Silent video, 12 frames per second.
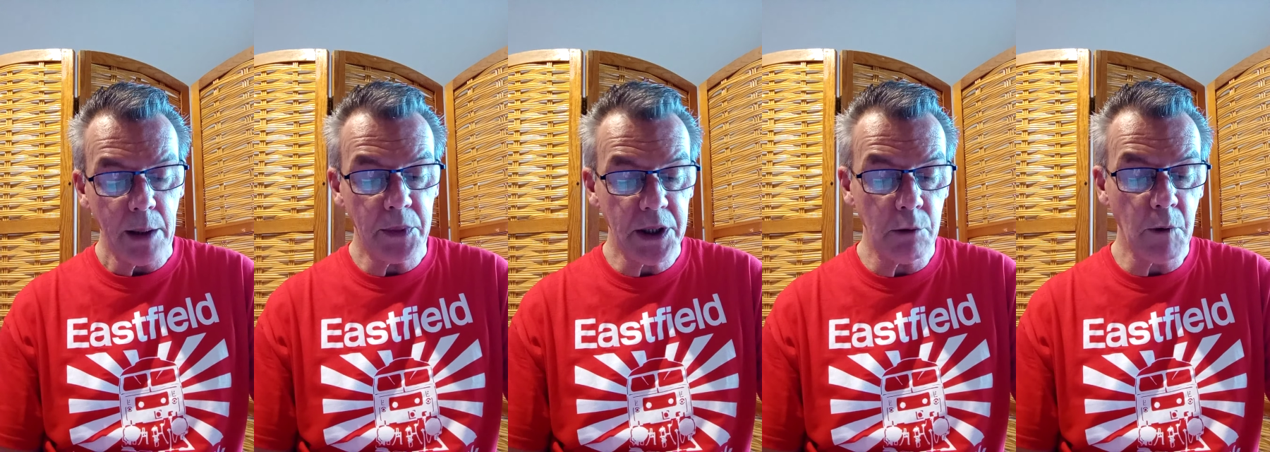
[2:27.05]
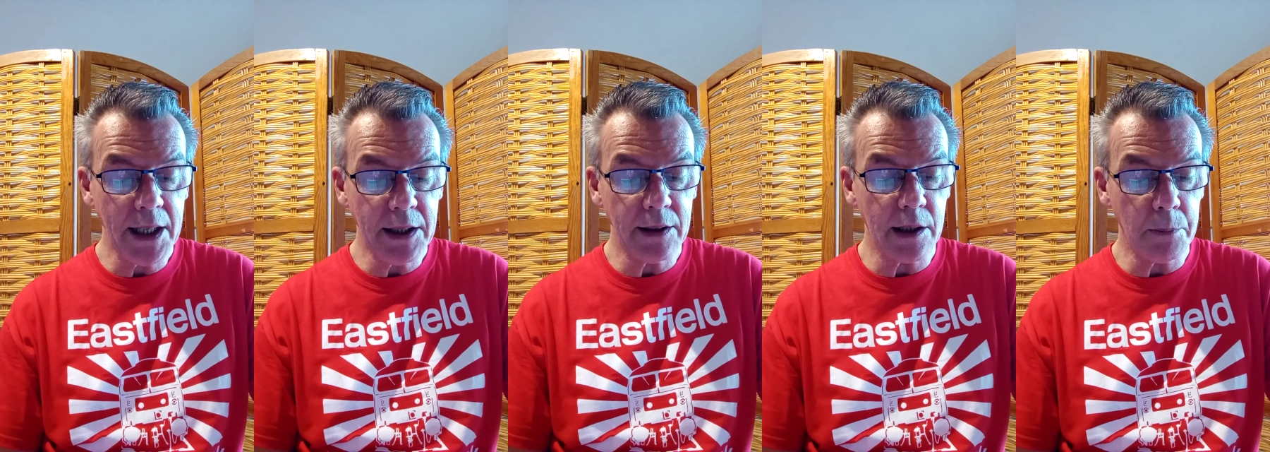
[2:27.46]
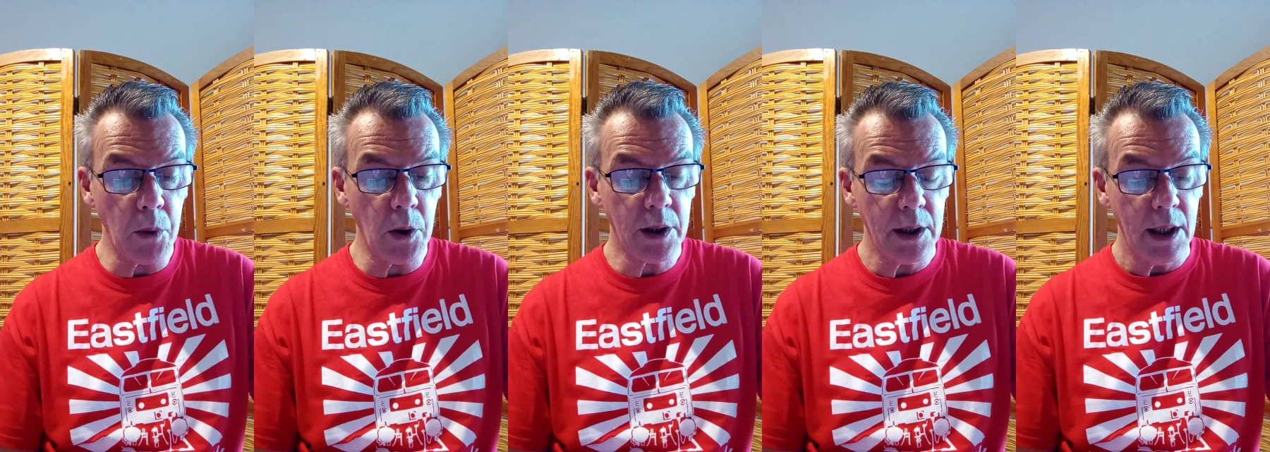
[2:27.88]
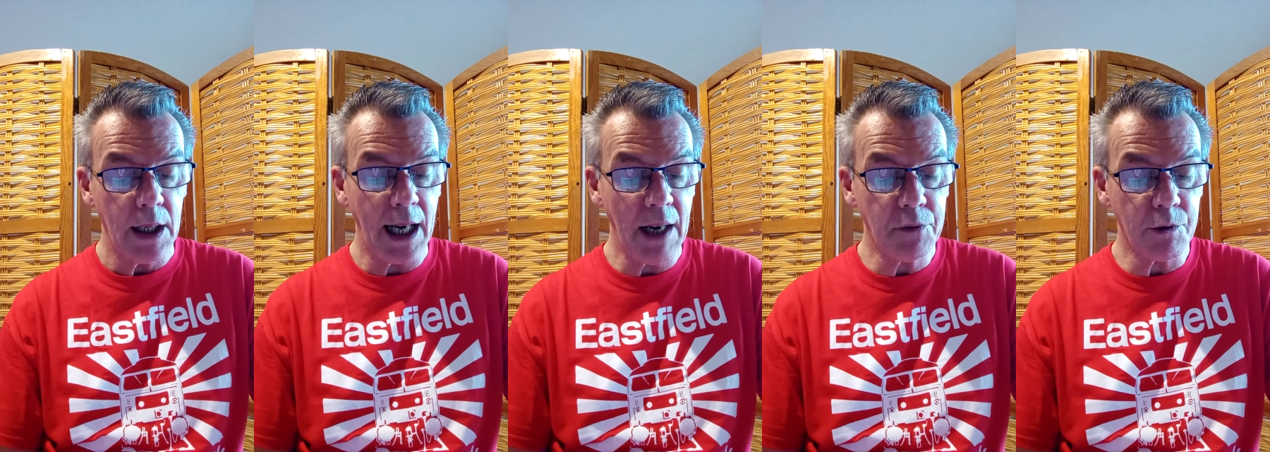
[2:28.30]
but in writing this book,
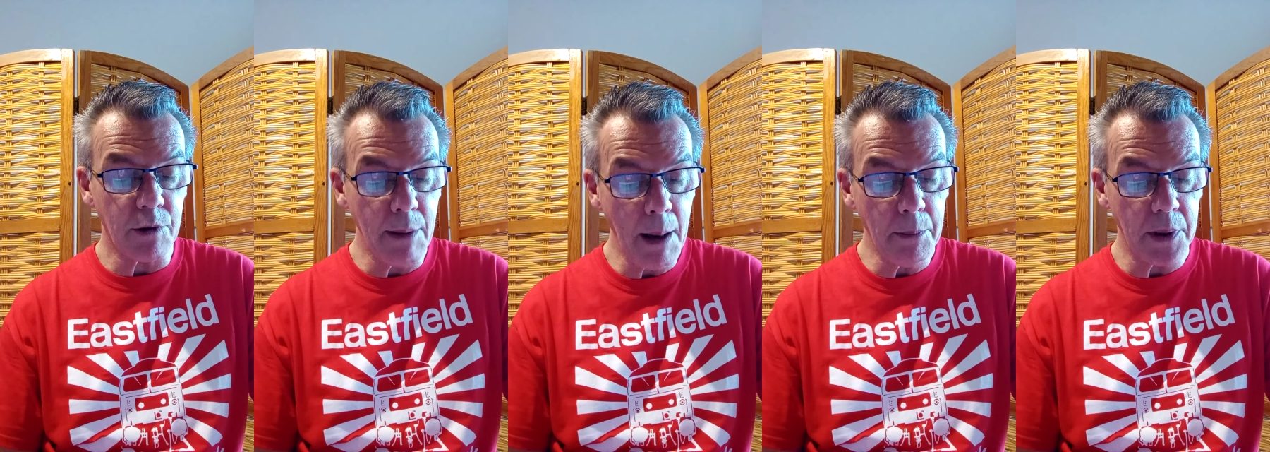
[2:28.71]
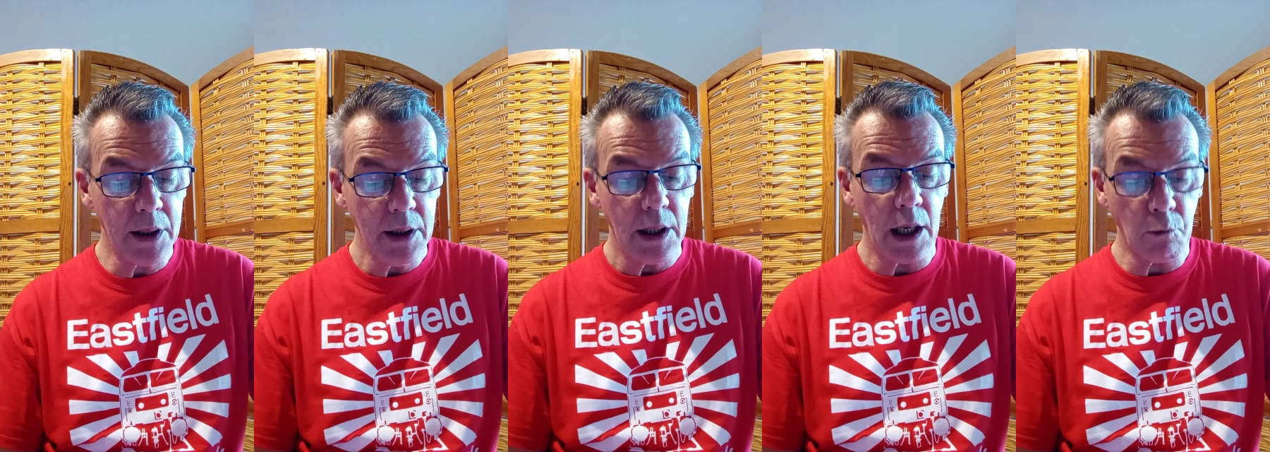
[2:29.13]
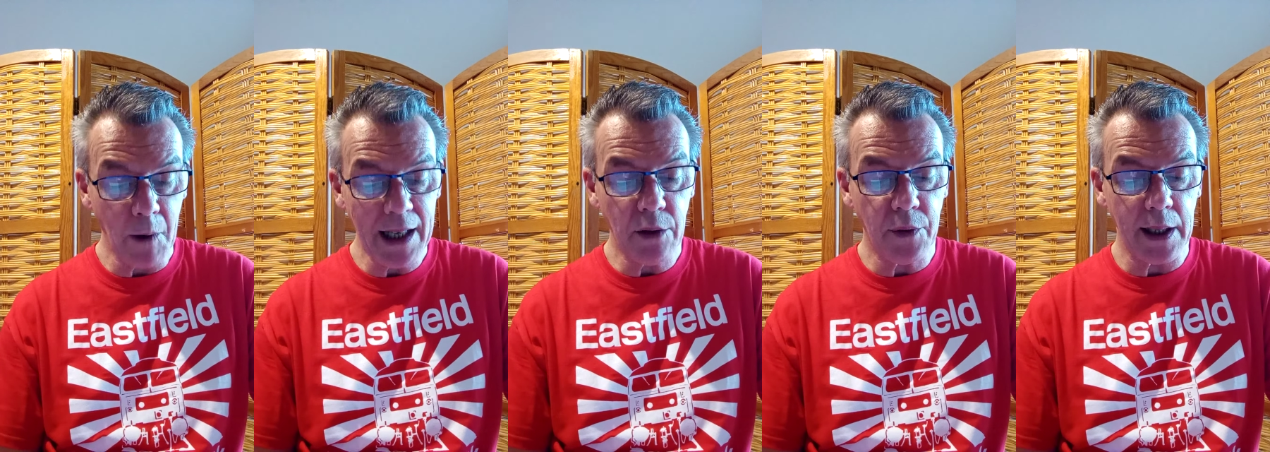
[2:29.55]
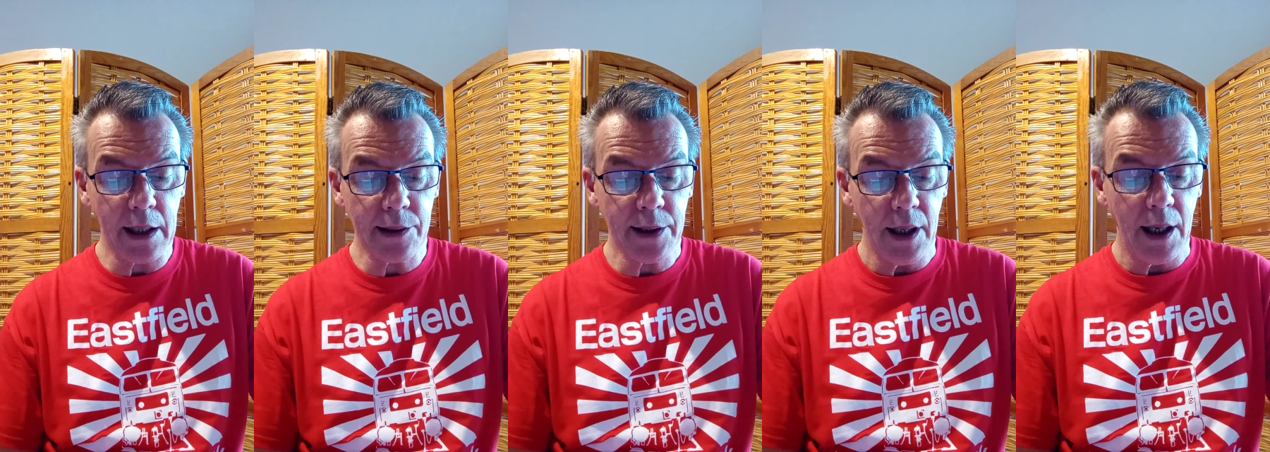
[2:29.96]
I have to remember and write
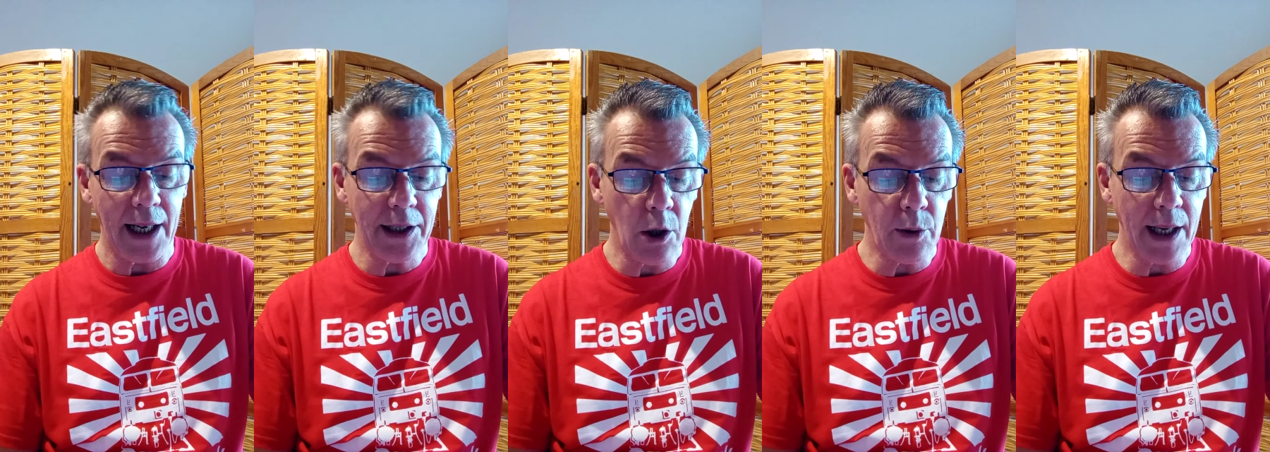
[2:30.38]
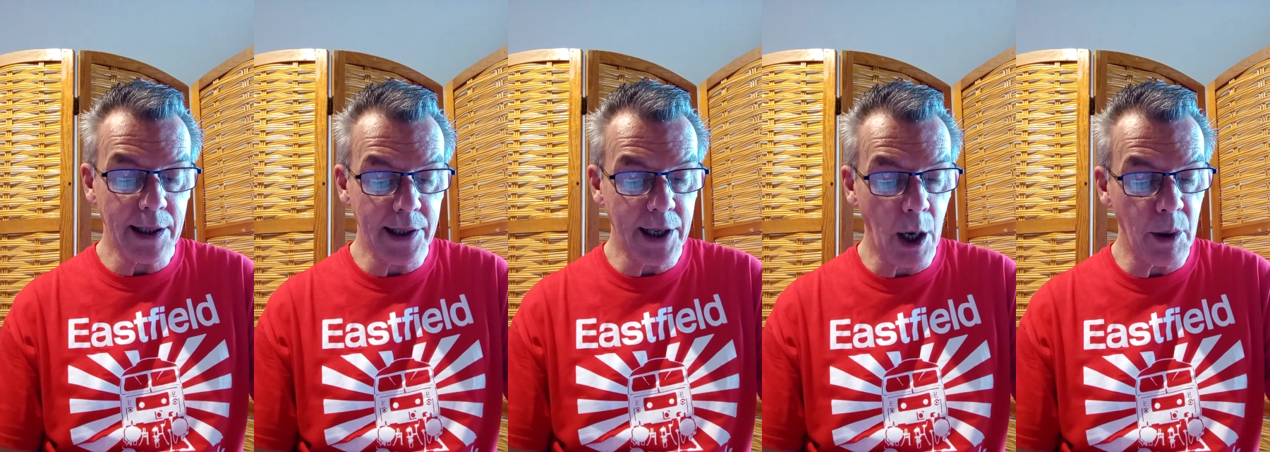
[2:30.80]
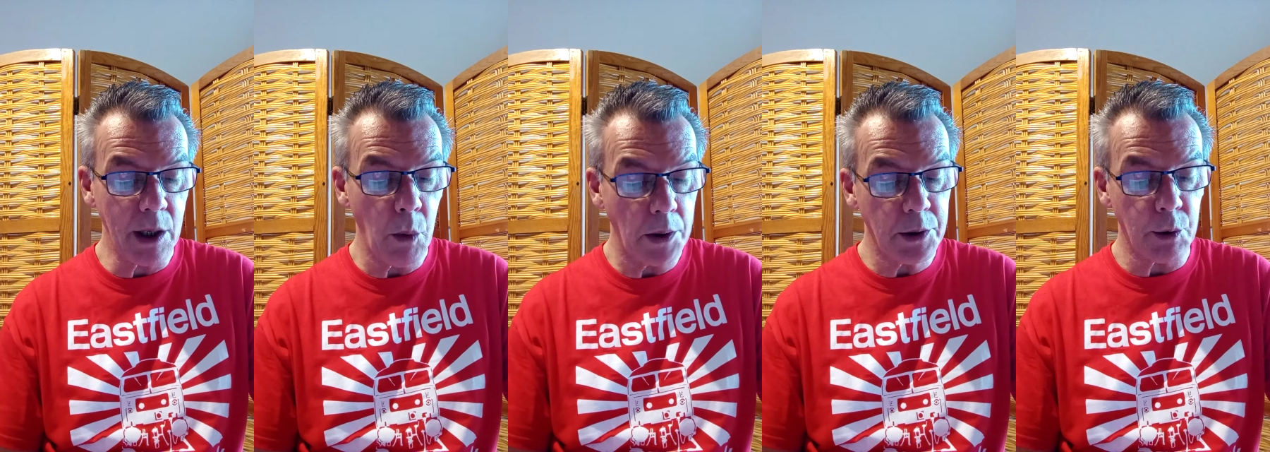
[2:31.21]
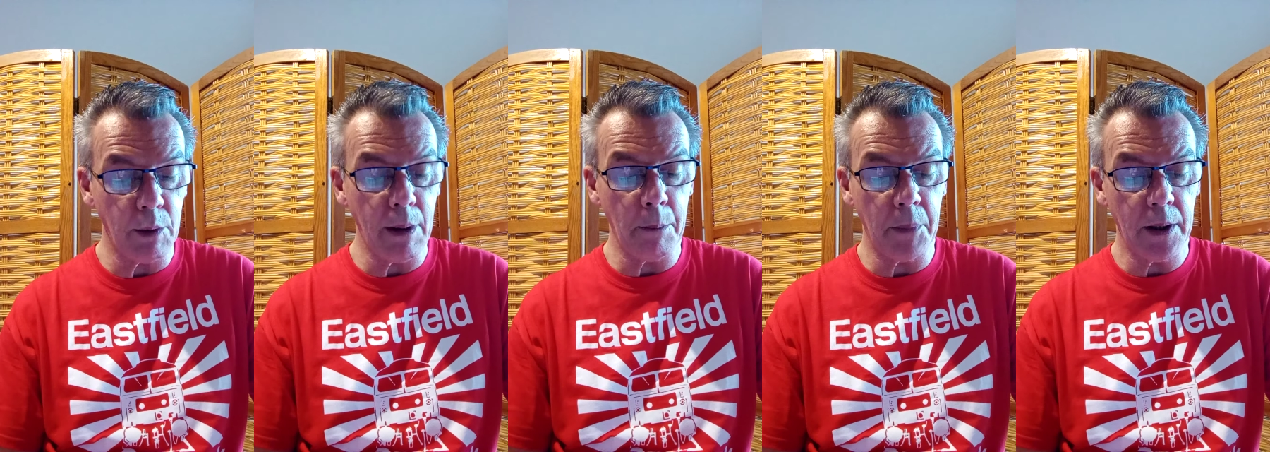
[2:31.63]
things I don't necessarily want to
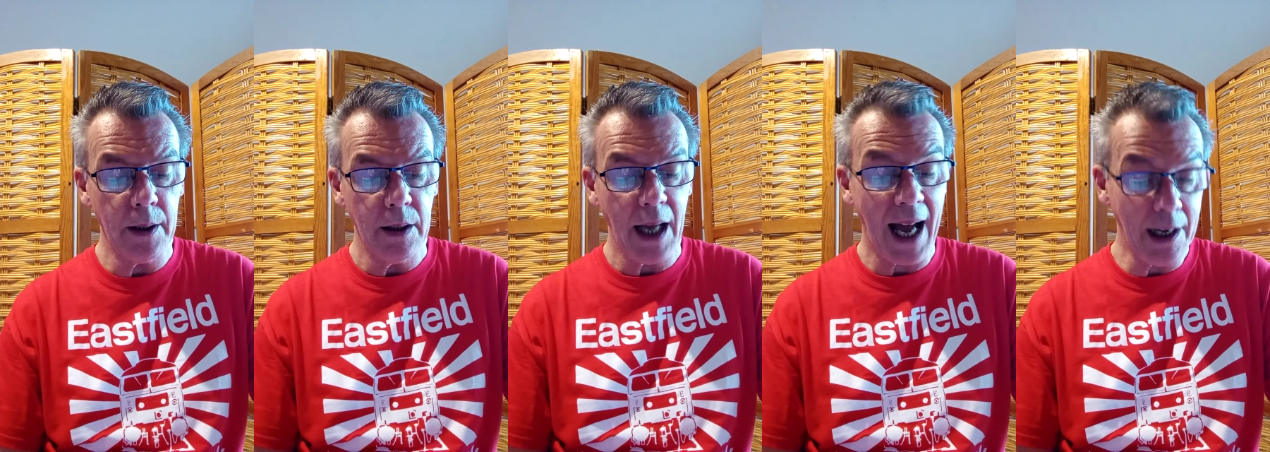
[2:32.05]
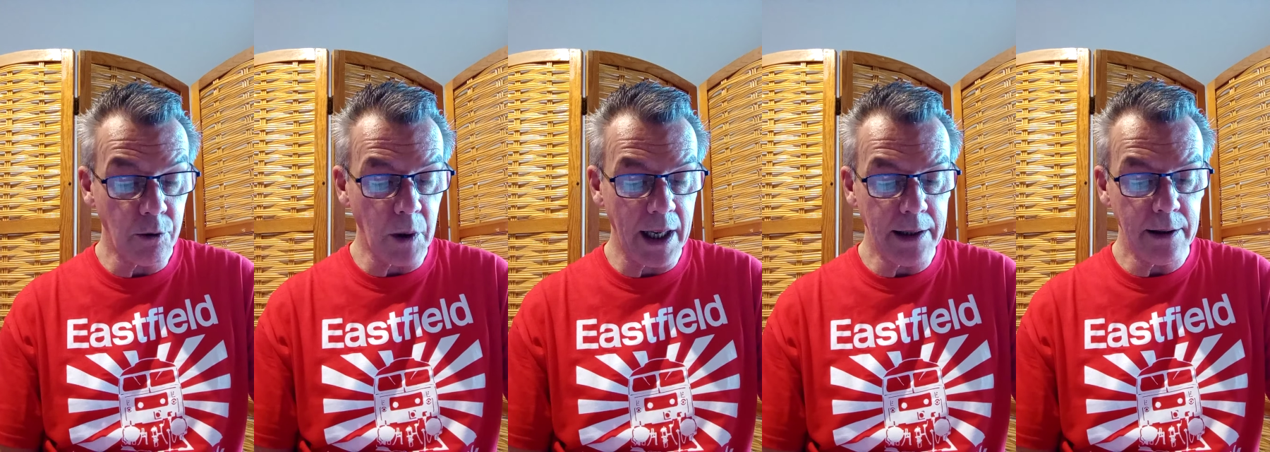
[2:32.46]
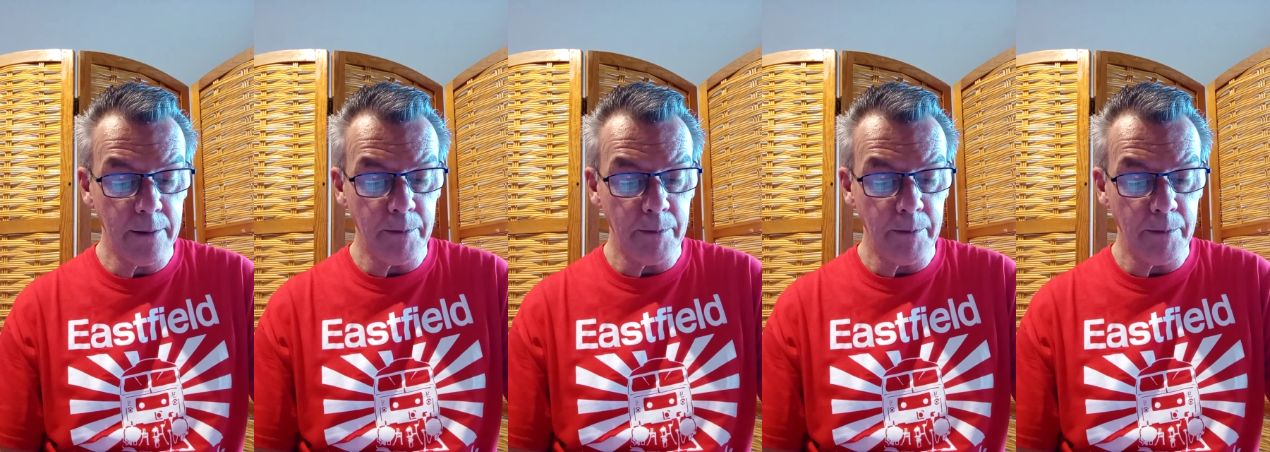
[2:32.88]
remember and write.